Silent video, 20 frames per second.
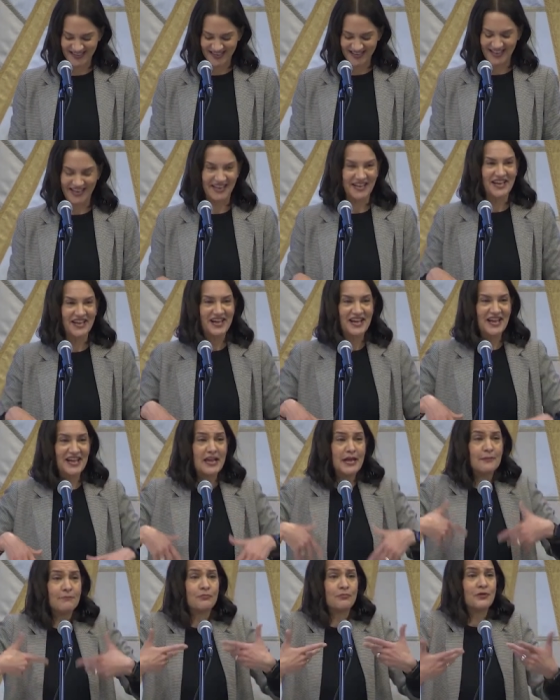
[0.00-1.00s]
Like,
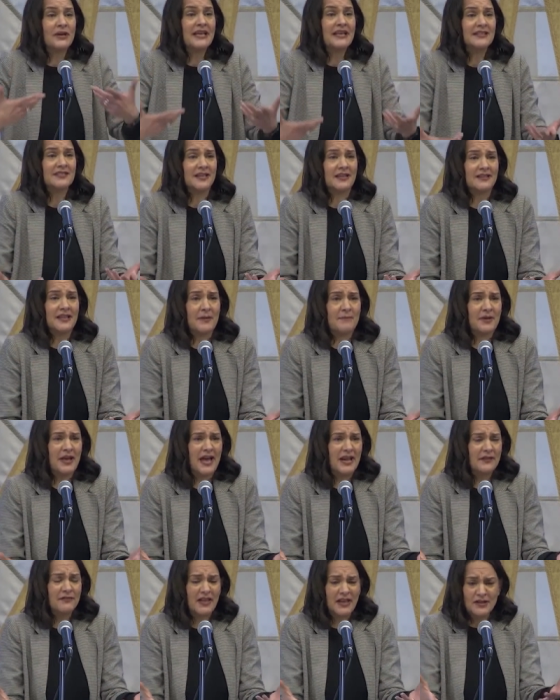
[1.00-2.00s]
he breathes on them,
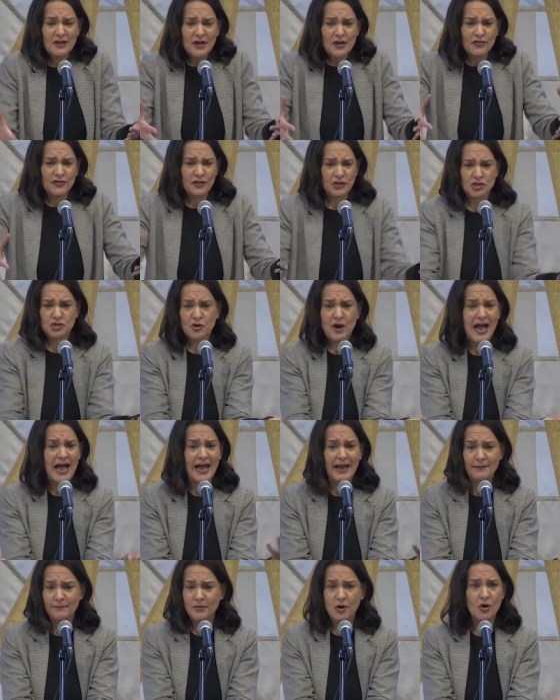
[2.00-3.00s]
kind of like the
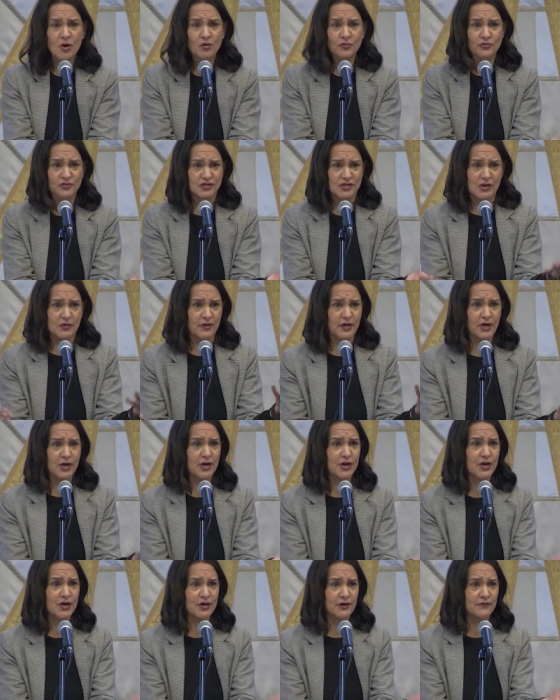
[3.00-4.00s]
dry bones that we
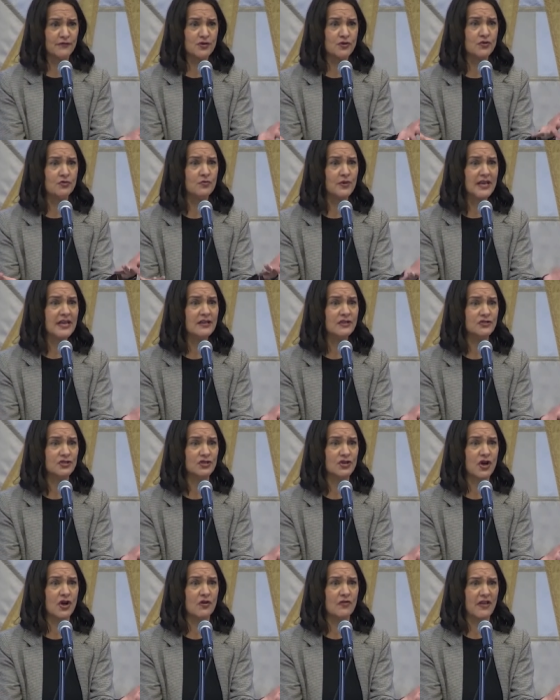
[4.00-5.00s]
heard a few weeks
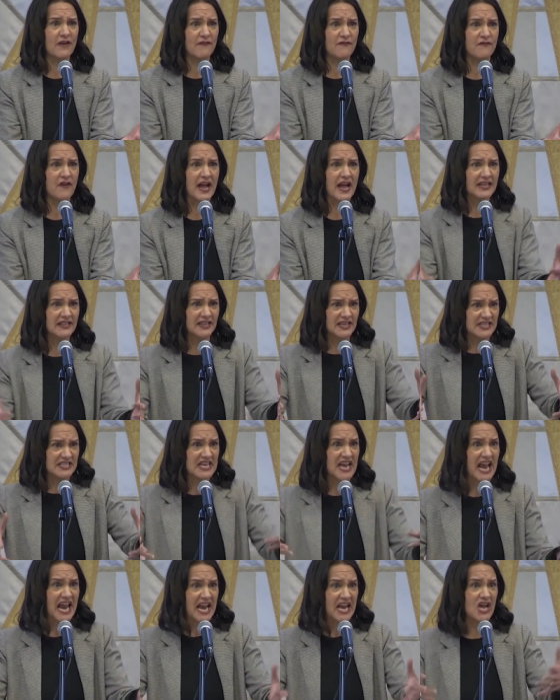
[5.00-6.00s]
ago that finally
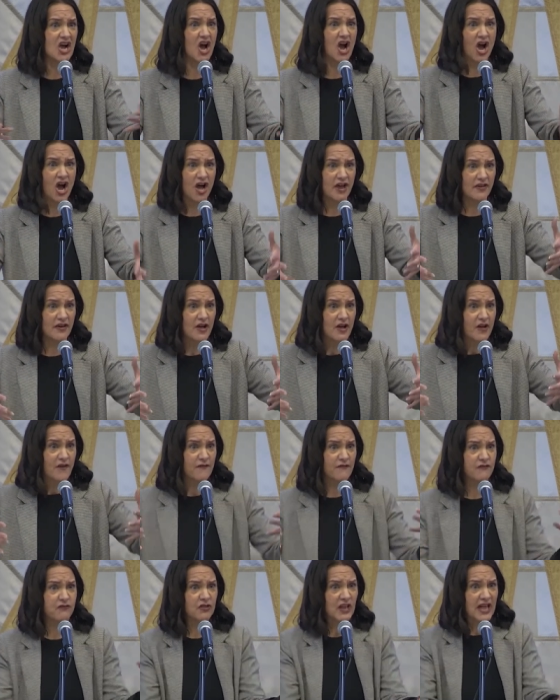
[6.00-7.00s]
take on
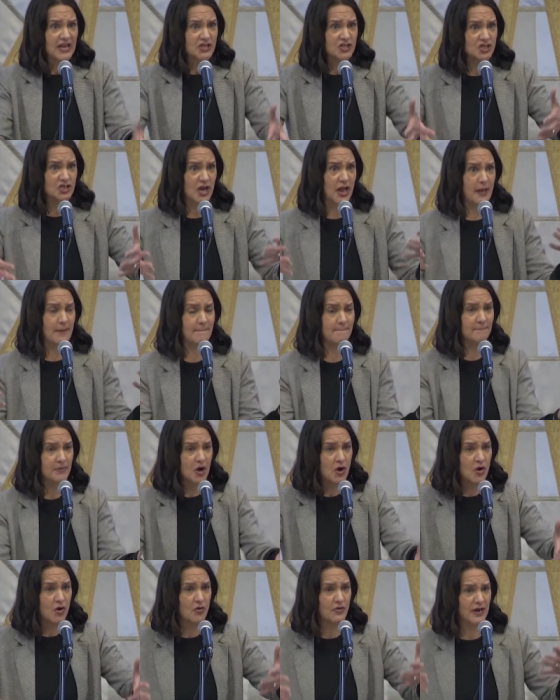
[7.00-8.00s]
flesh and
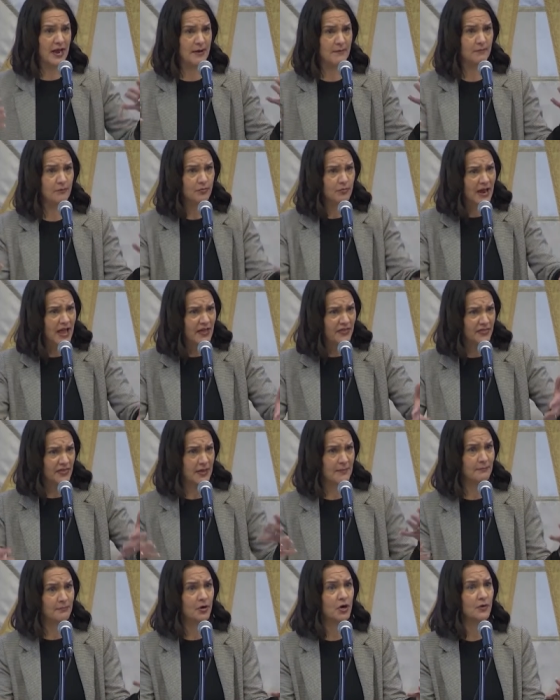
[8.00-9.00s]
bone and breath
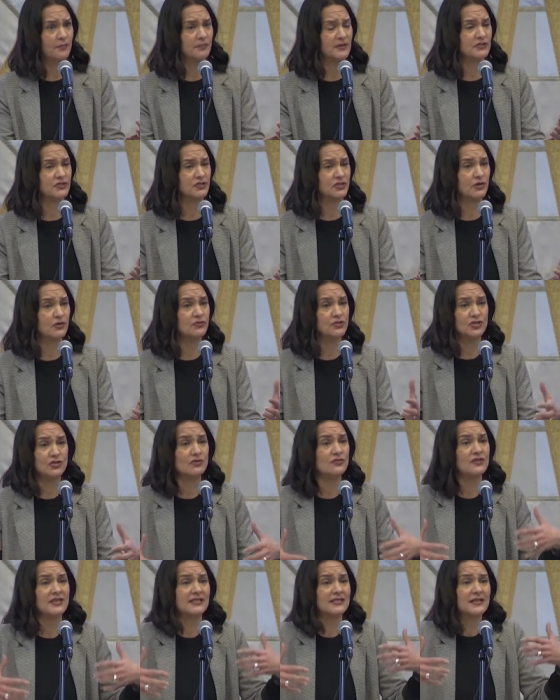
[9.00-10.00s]
and purpose. So,
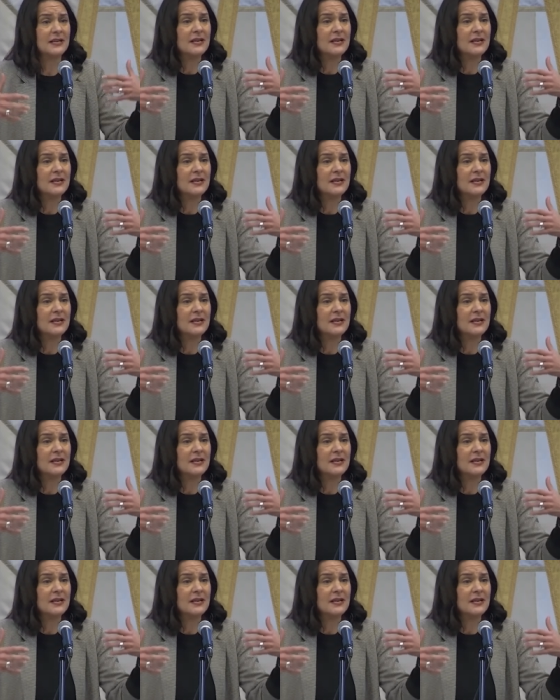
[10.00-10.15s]
too, this